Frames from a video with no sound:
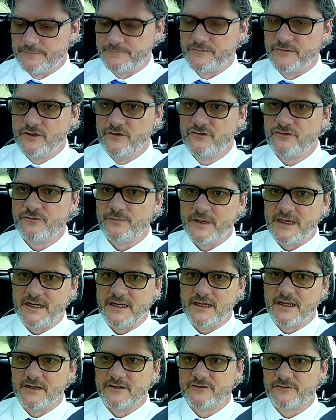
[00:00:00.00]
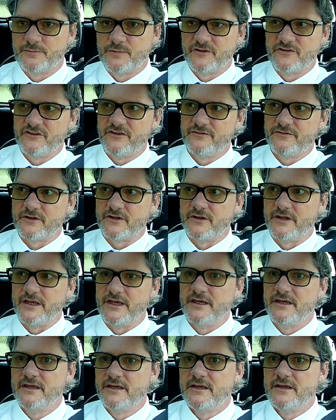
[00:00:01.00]
news media specifically,
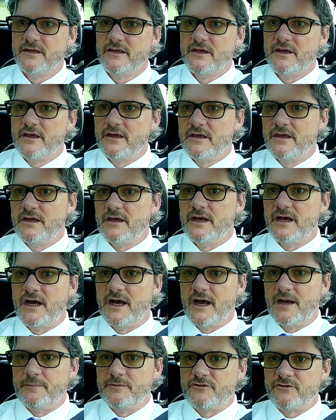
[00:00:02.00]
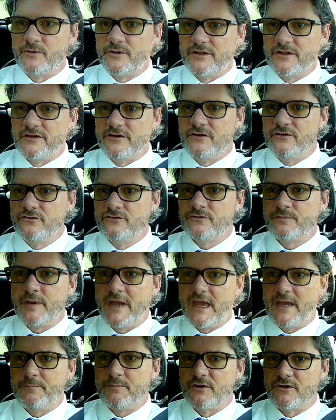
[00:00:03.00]
between the
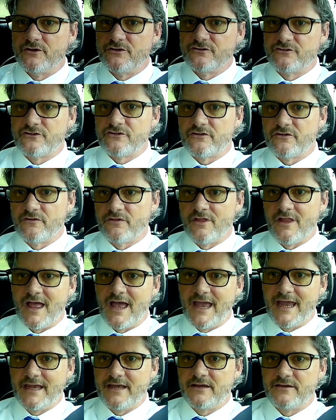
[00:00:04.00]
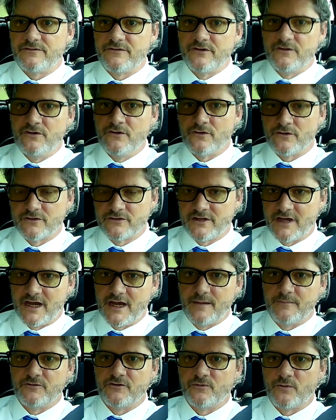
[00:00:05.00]
newspapers like the New York
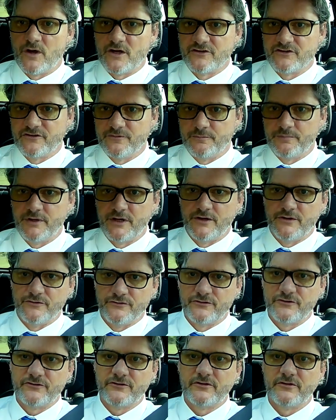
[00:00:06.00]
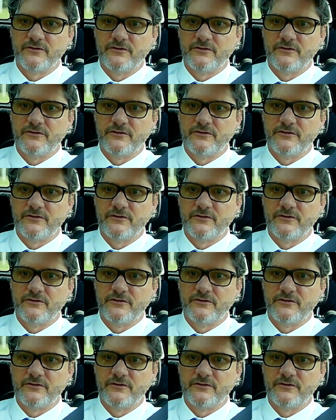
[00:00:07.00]
Times, Washington Post,